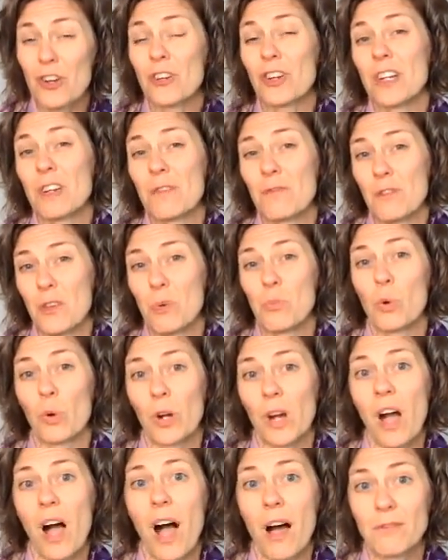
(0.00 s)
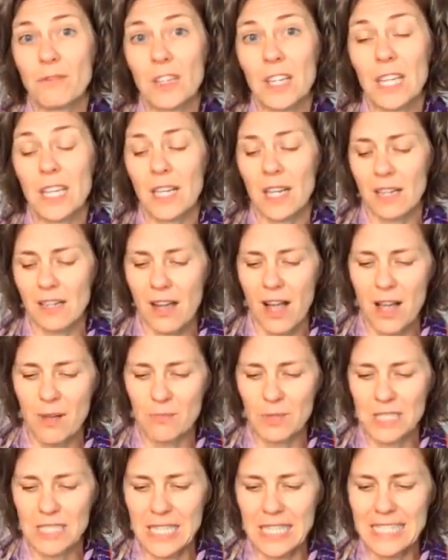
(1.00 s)
you're going to feel more confident and
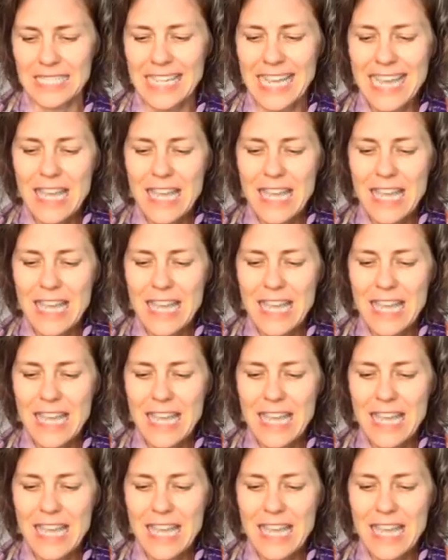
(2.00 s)
competent,